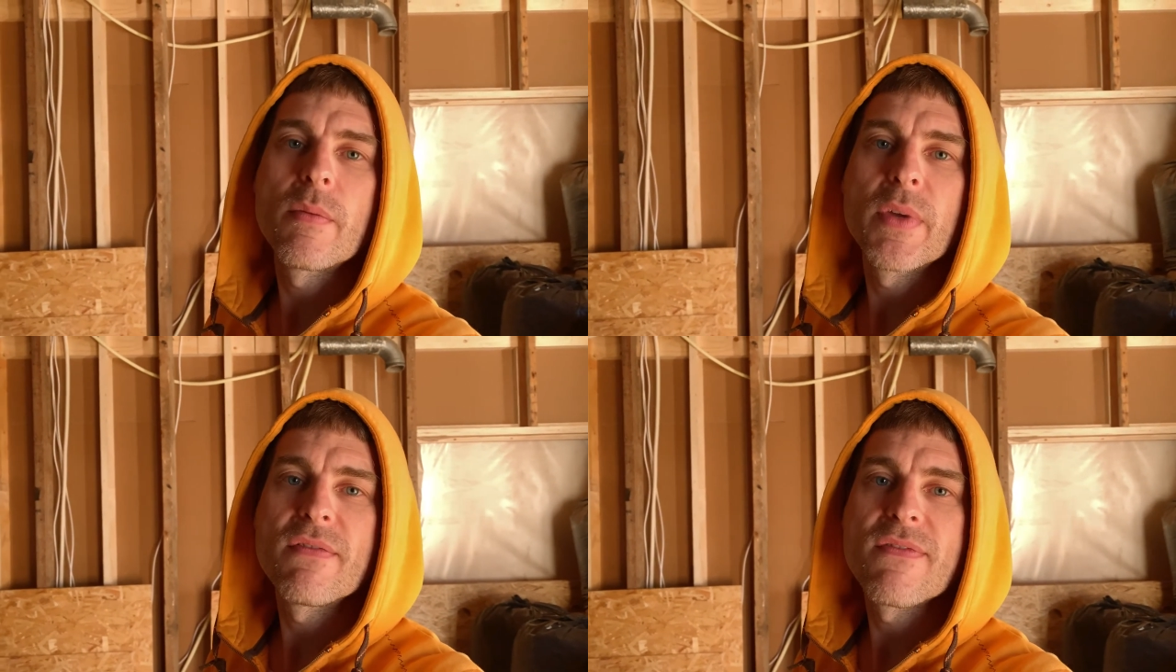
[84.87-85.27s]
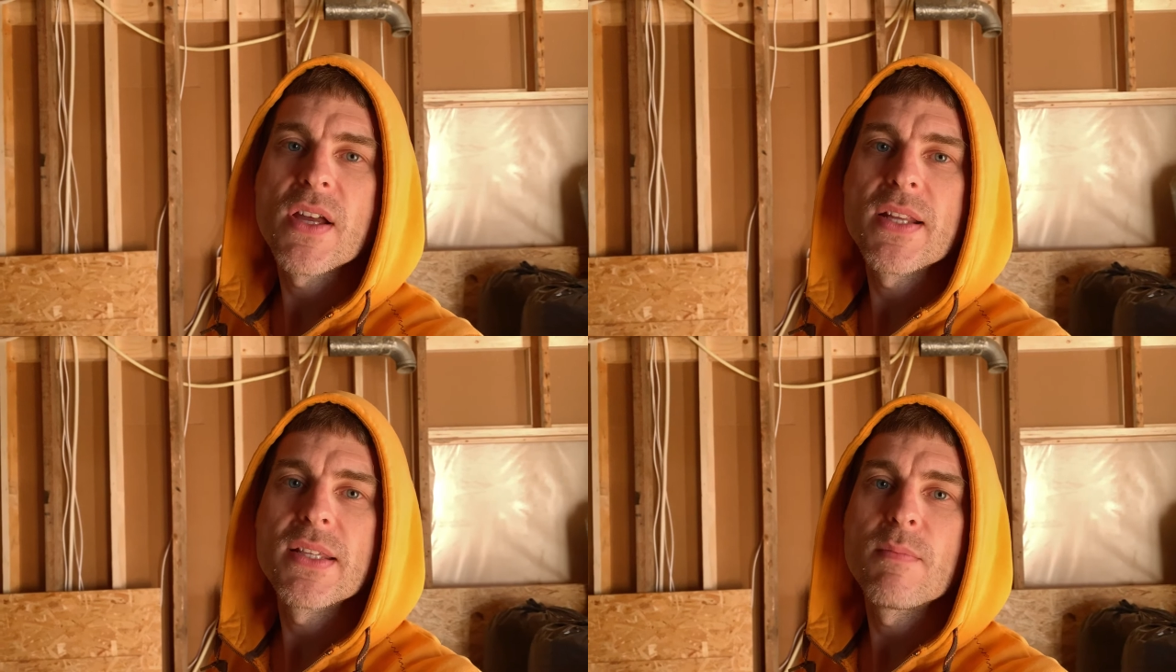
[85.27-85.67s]
I'm going to
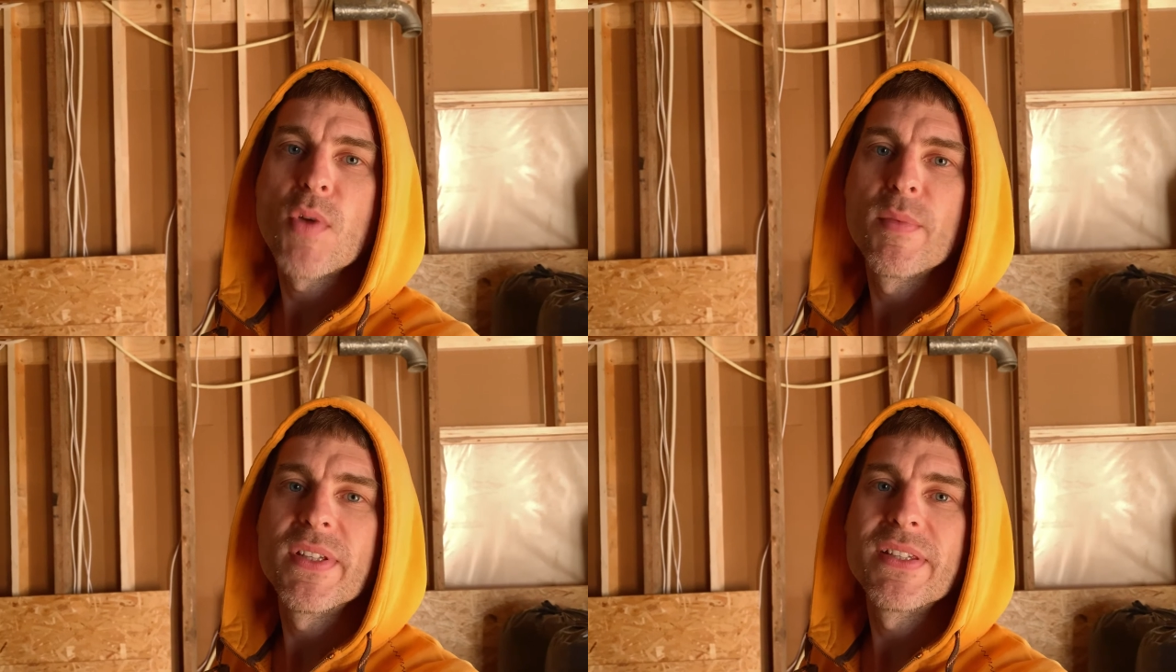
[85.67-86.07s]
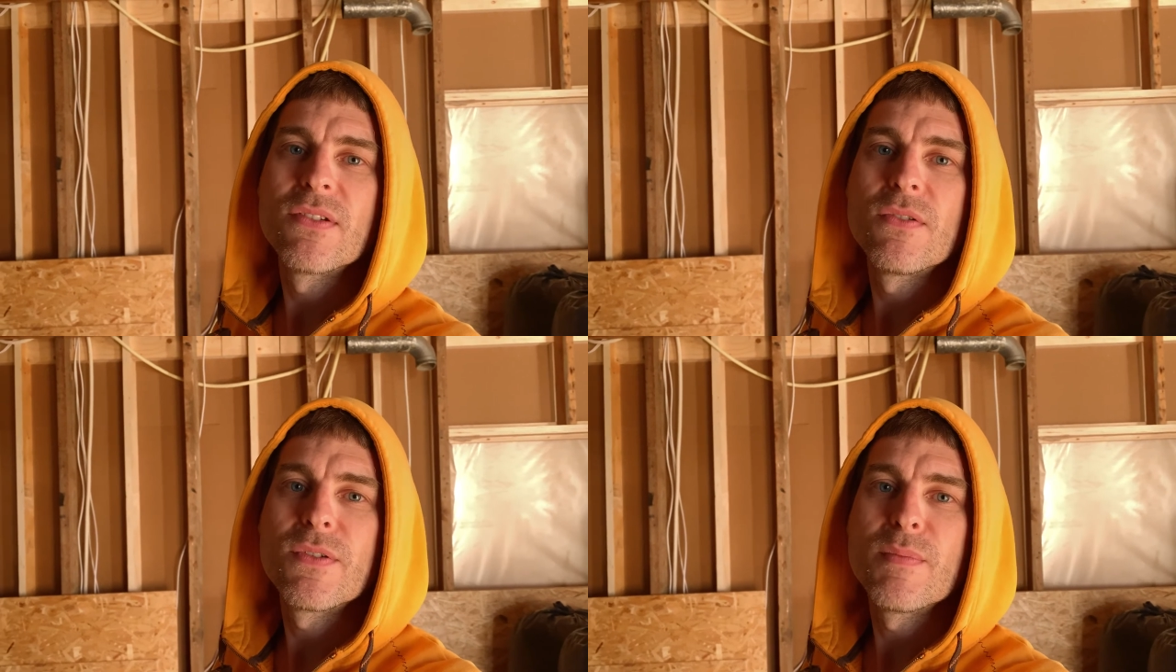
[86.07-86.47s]
find some moments to
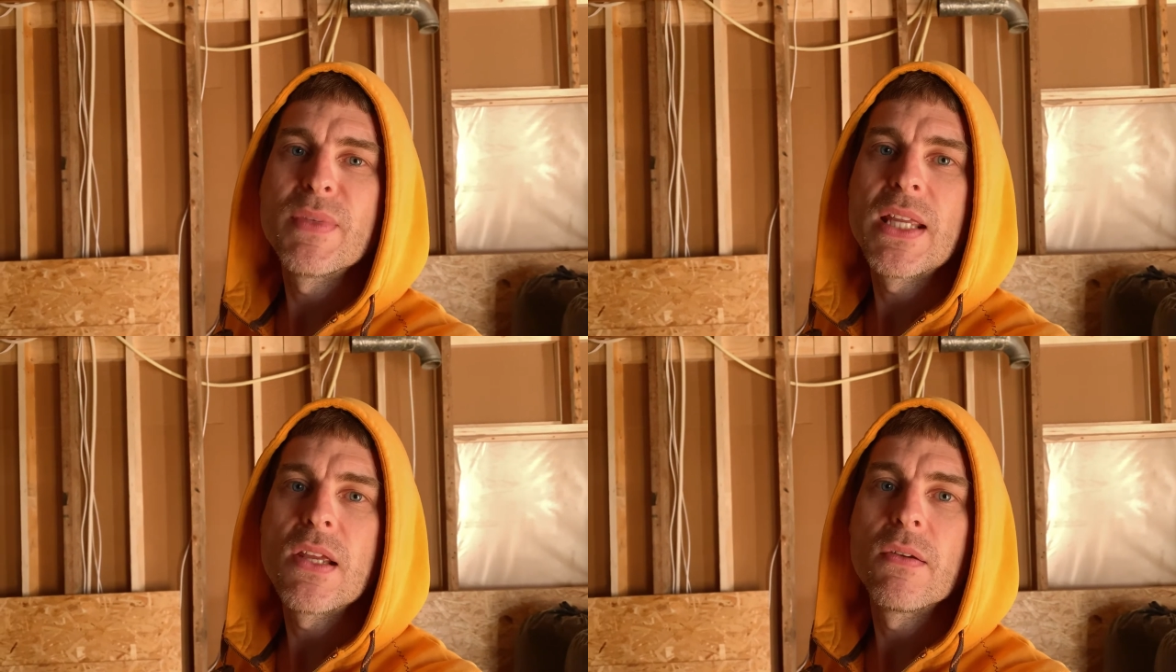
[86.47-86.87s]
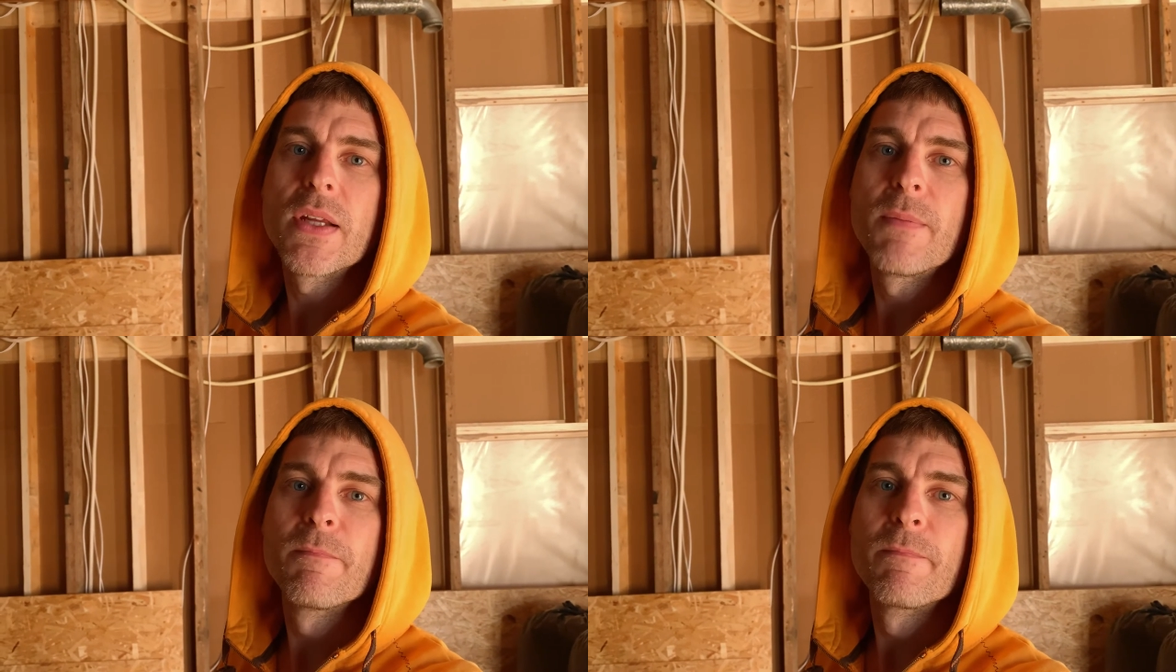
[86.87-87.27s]
do some
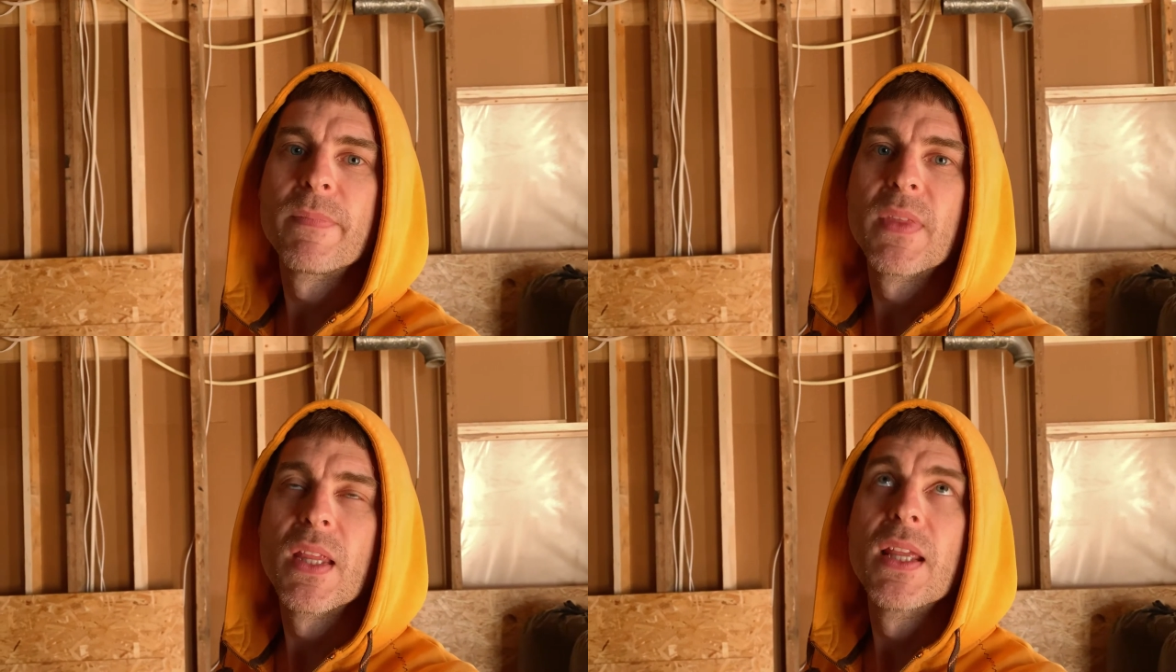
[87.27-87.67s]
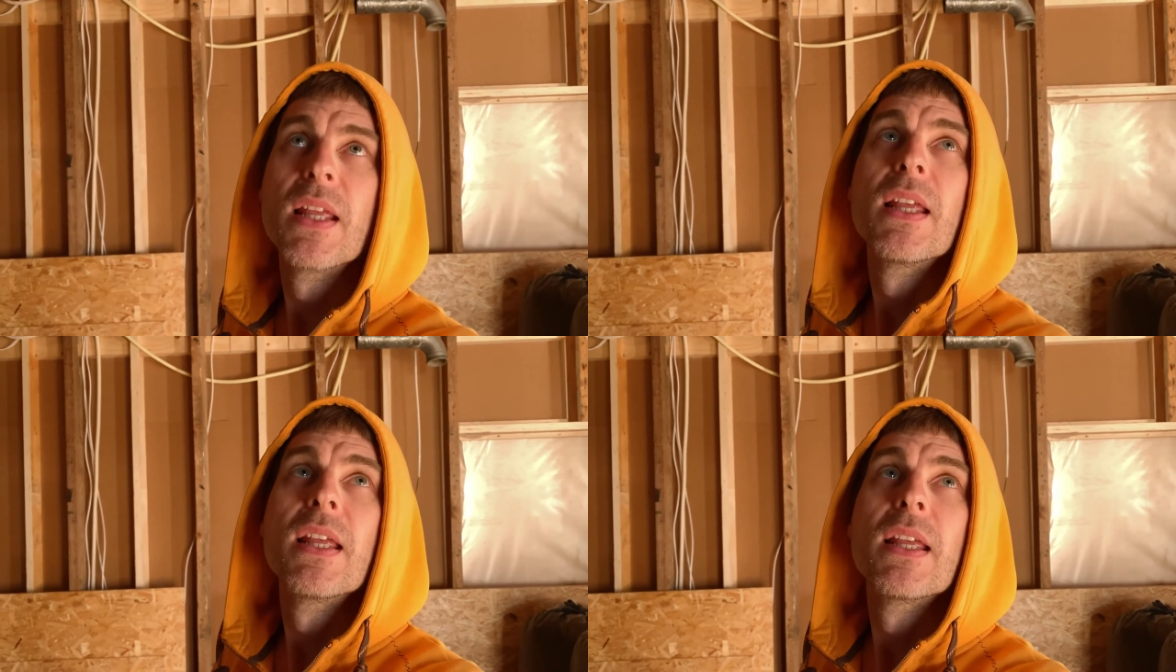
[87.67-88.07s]
tinkering.
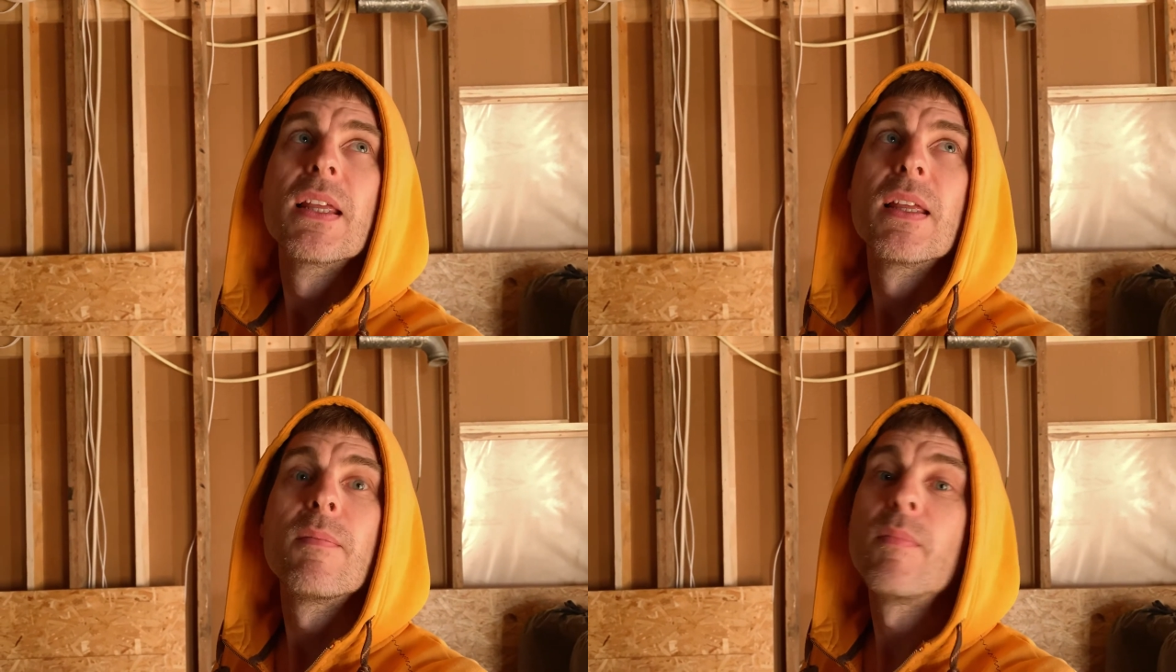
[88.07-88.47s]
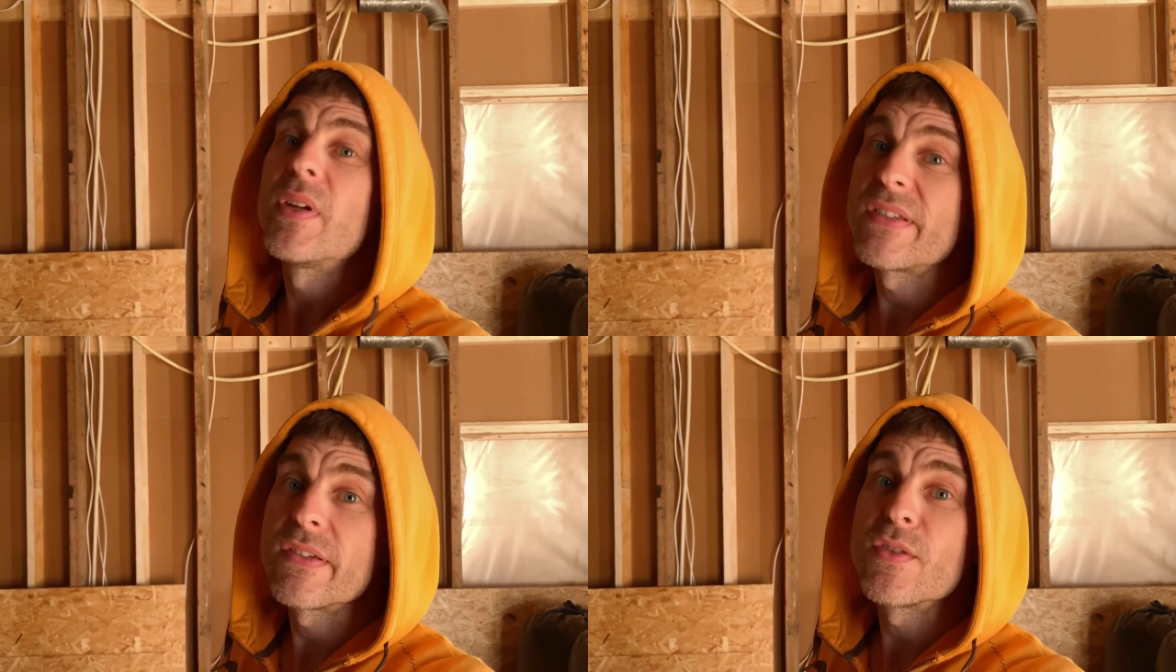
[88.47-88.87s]
But
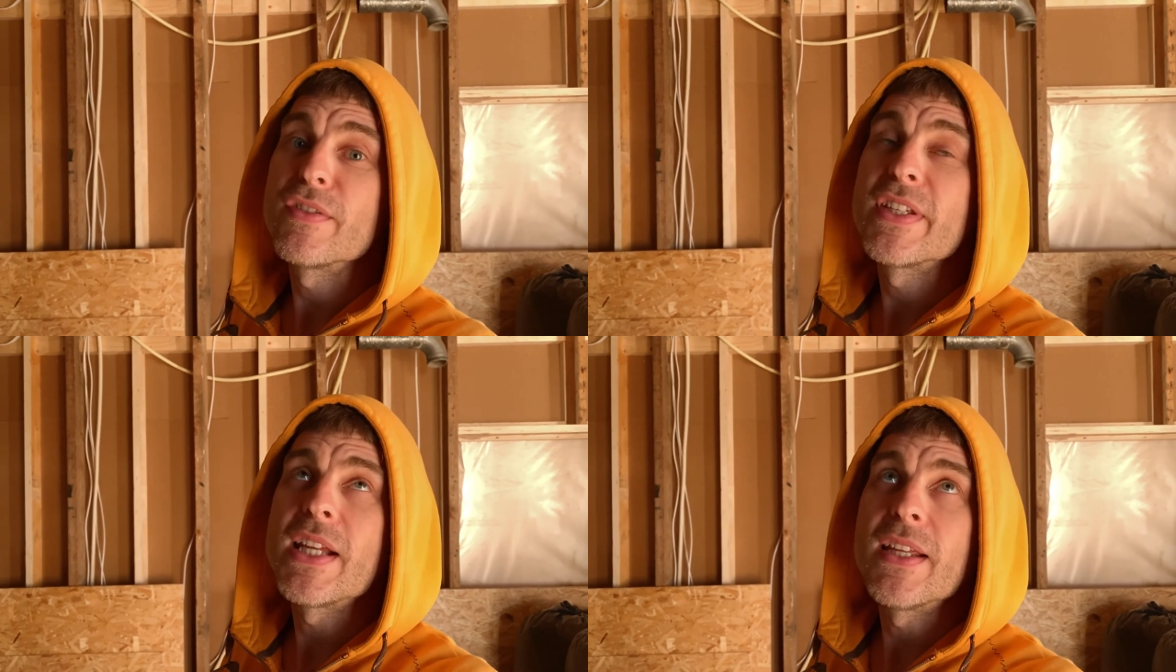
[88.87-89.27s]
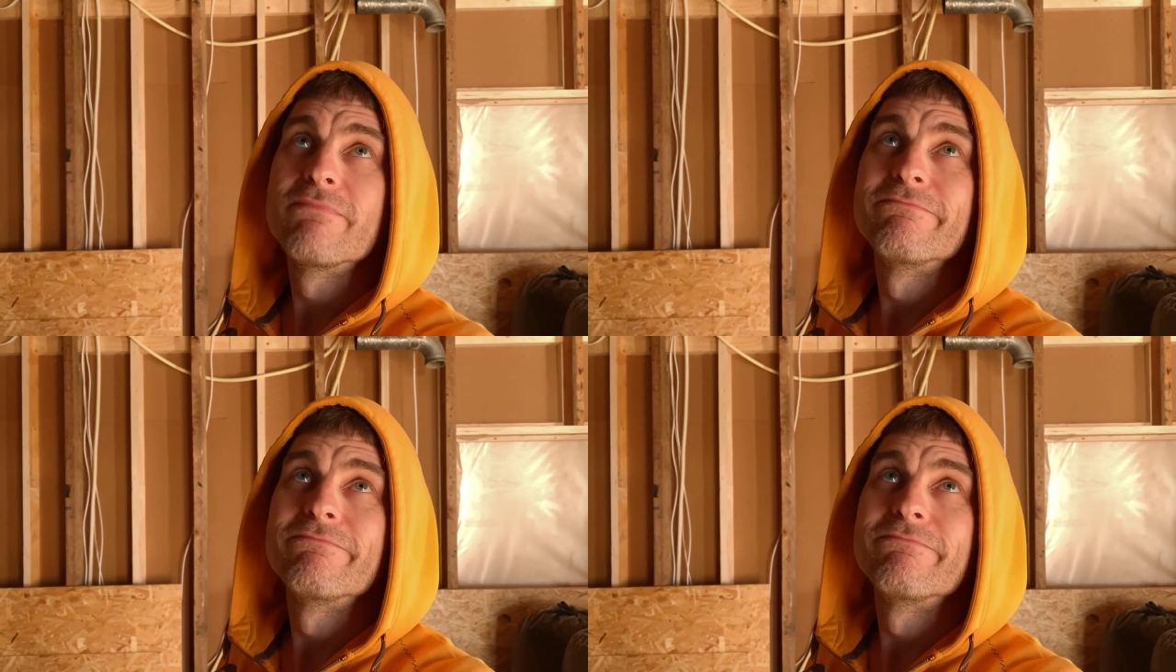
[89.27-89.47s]
it's just not today.